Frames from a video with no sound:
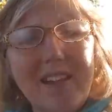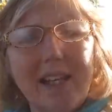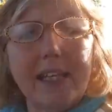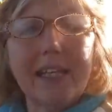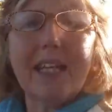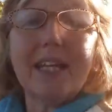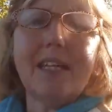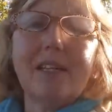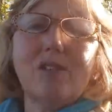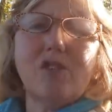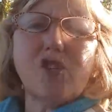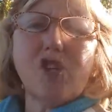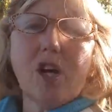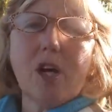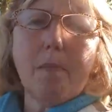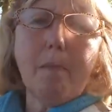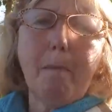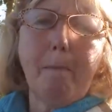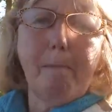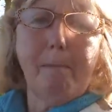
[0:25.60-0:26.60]
The kids
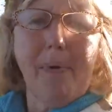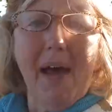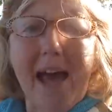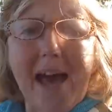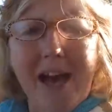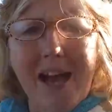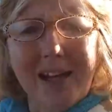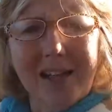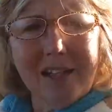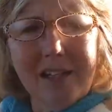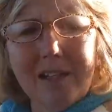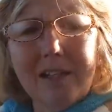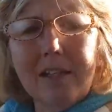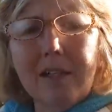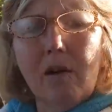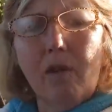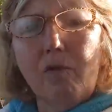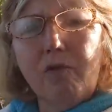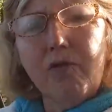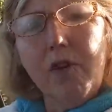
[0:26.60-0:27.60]
are back
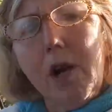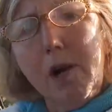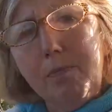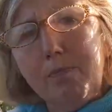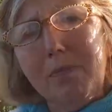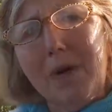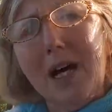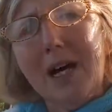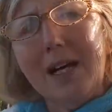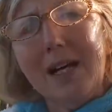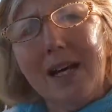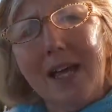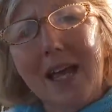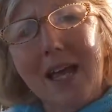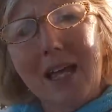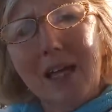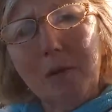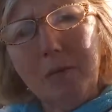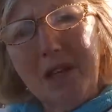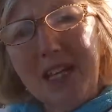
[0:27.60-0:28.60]
from
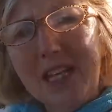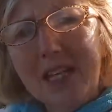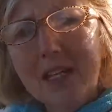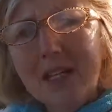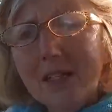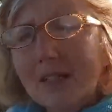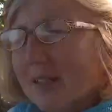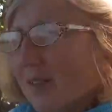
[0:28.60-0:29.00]
Miami